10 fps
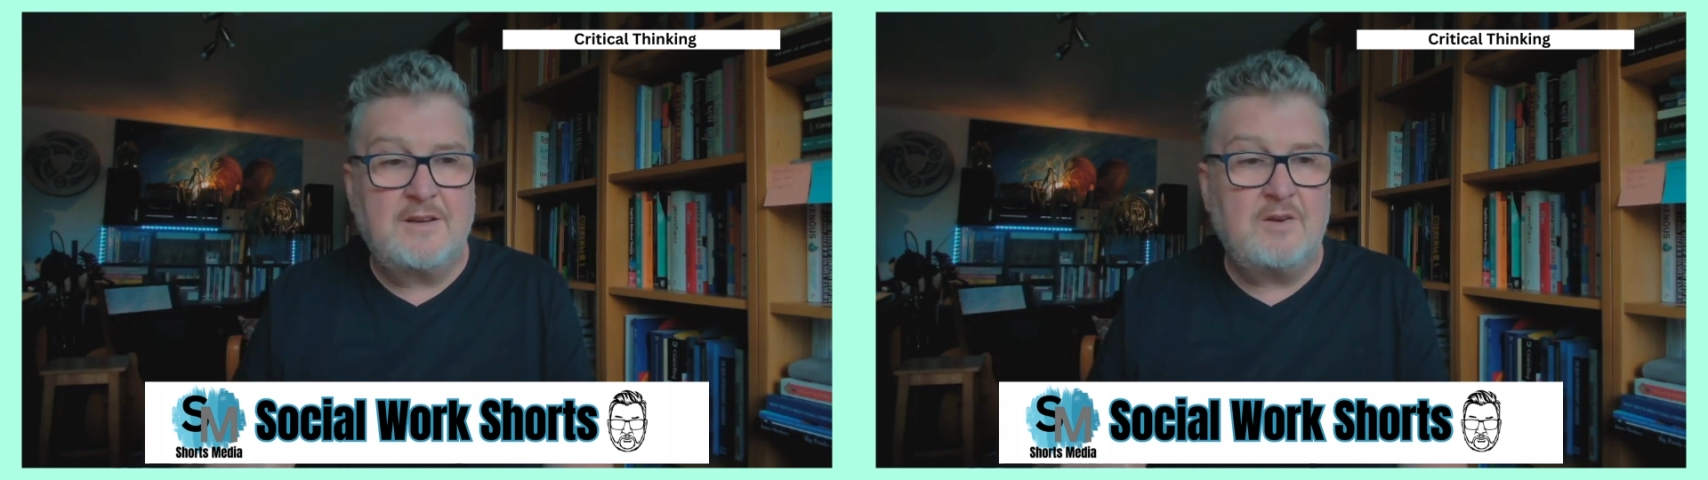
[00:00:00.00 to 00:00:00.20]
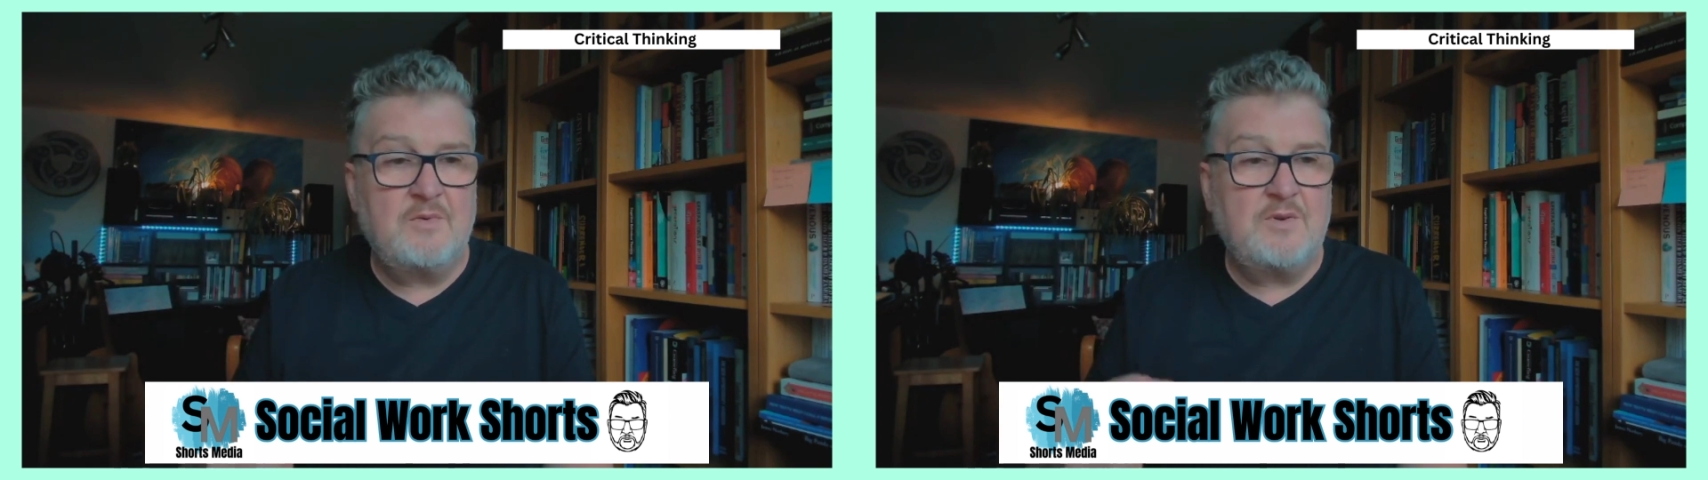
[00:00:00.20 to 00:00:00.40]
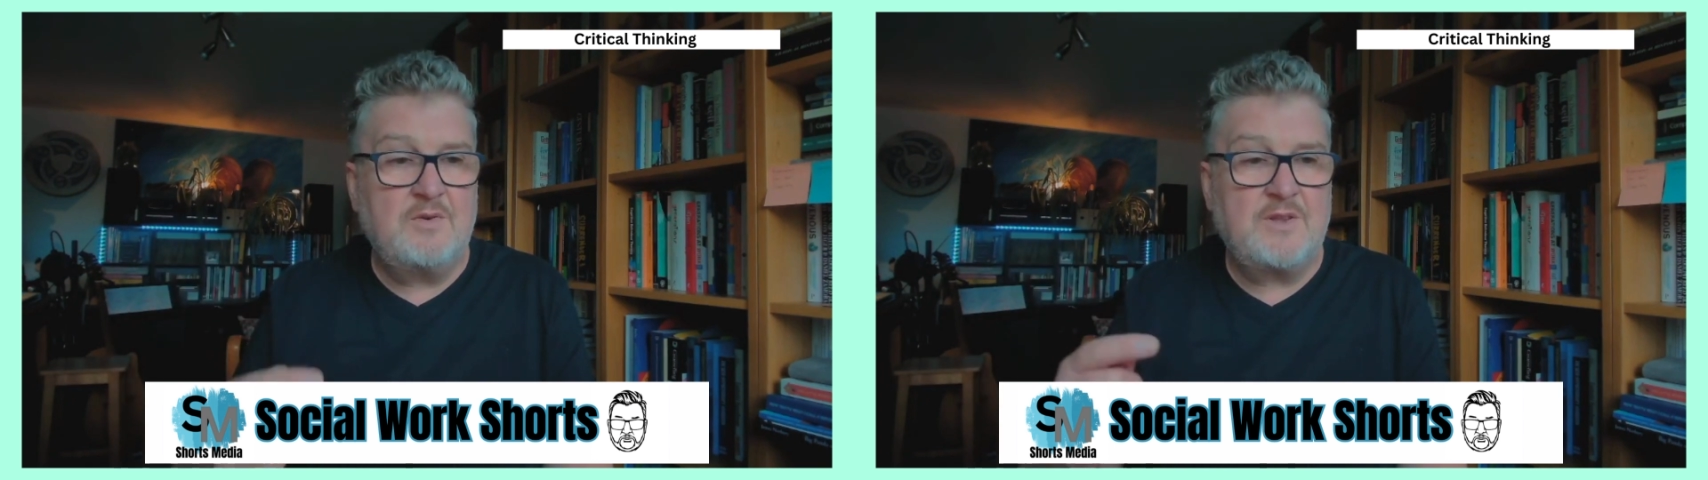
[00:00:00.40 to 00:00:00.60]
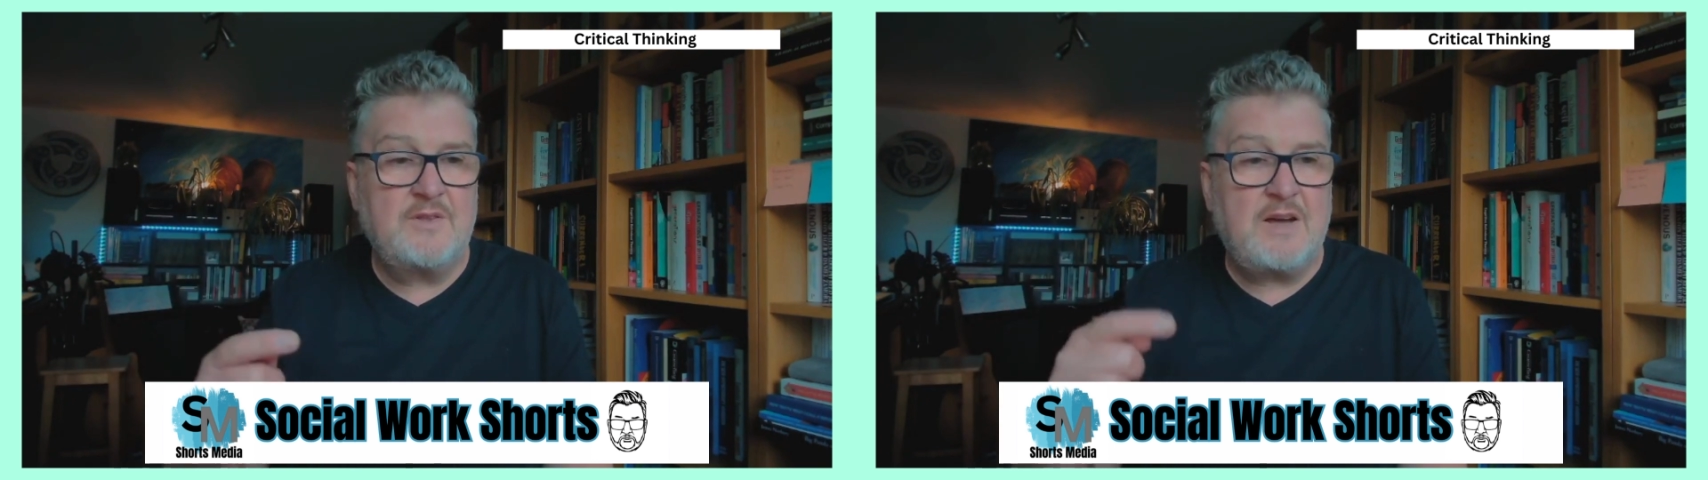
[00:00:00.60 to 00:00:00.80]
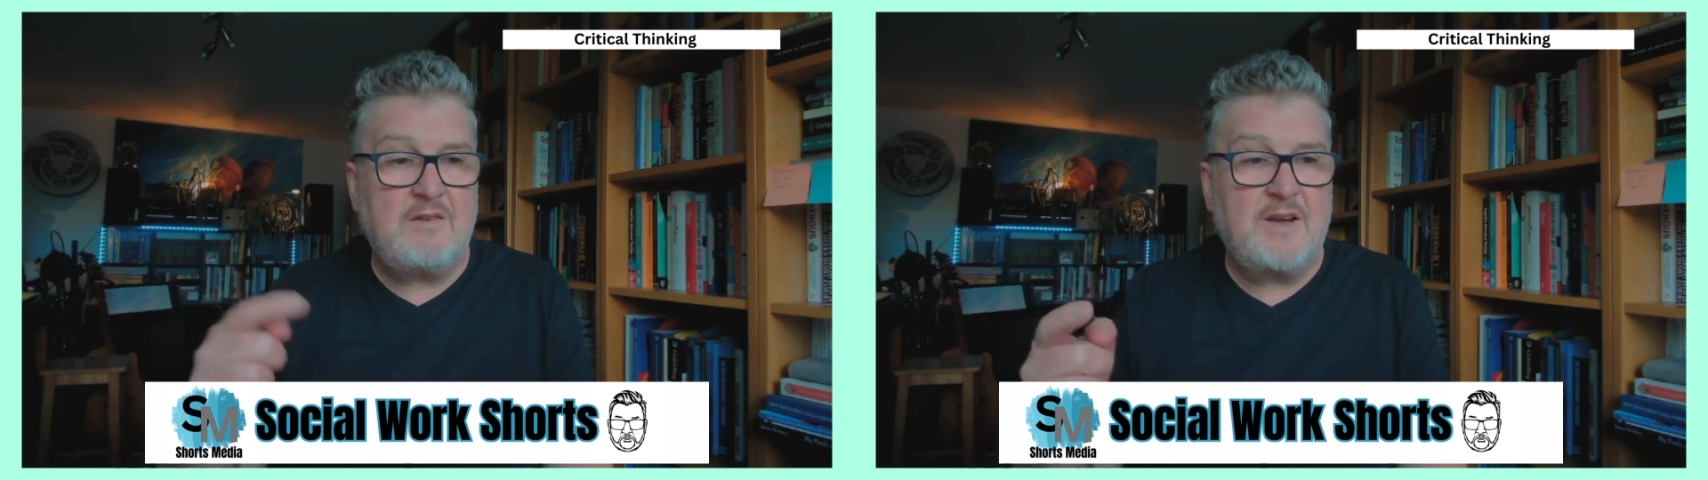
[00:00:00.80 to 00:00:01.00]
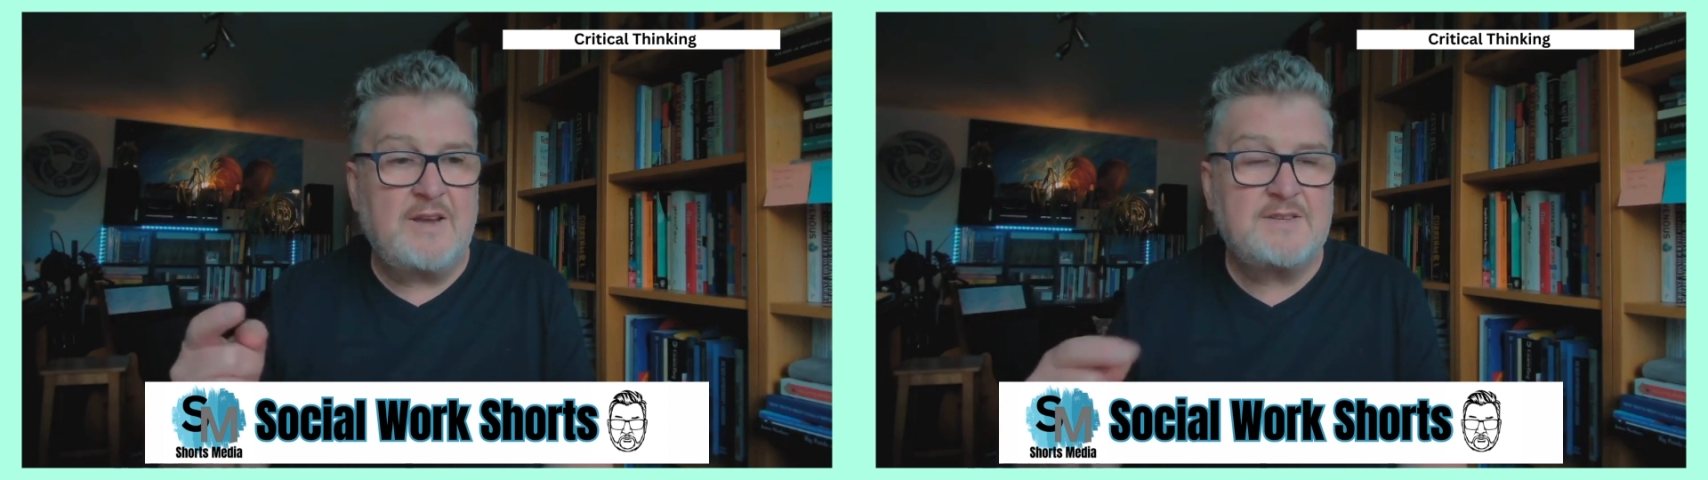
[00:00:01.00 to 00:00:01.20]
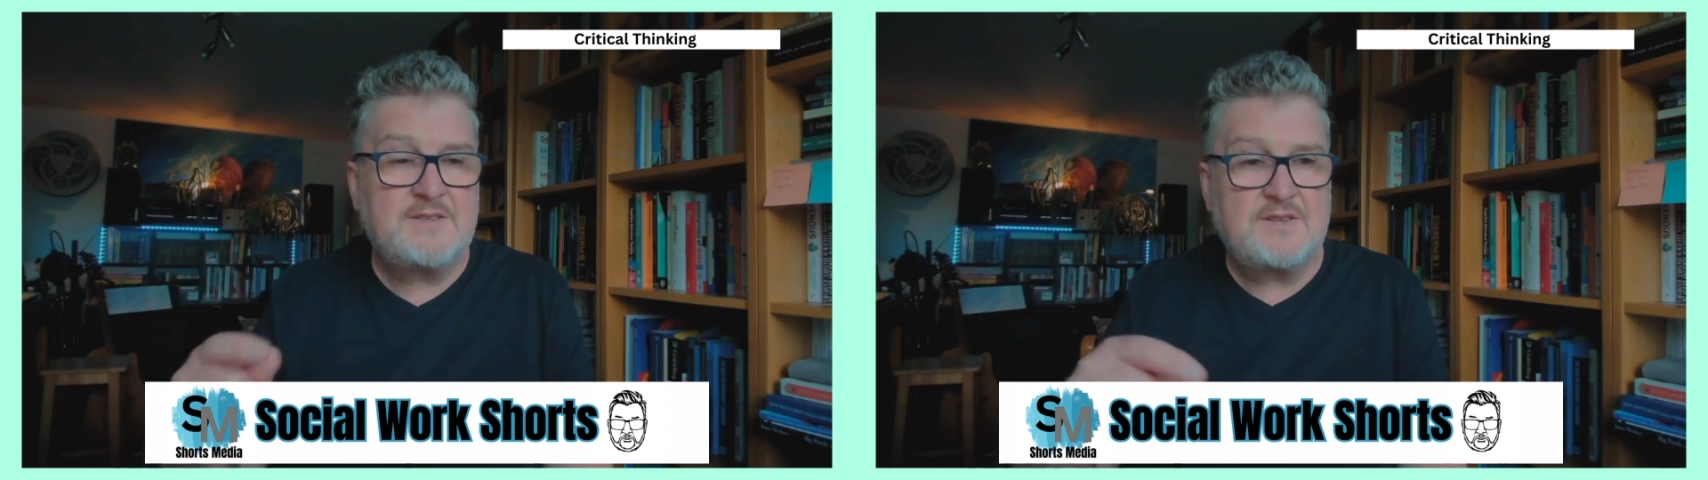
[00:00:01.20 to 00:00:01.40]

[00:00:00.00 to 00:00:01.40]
How do we know that that right is